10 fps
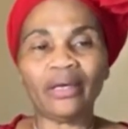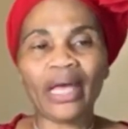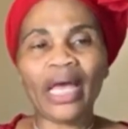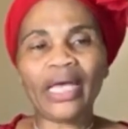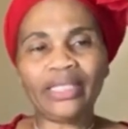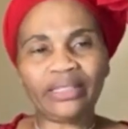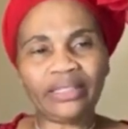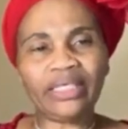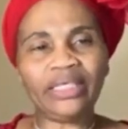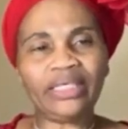I
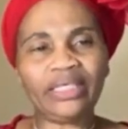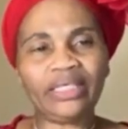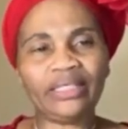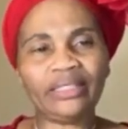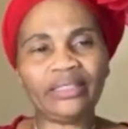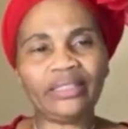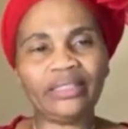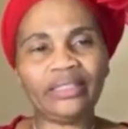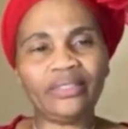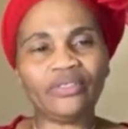think
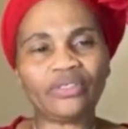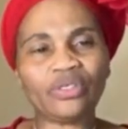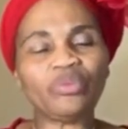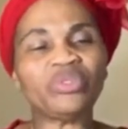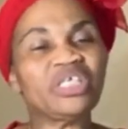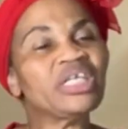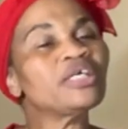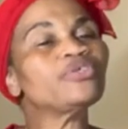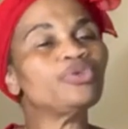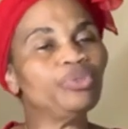something has
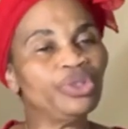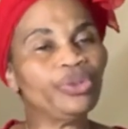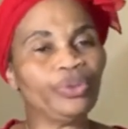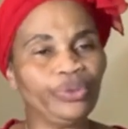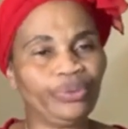to be done.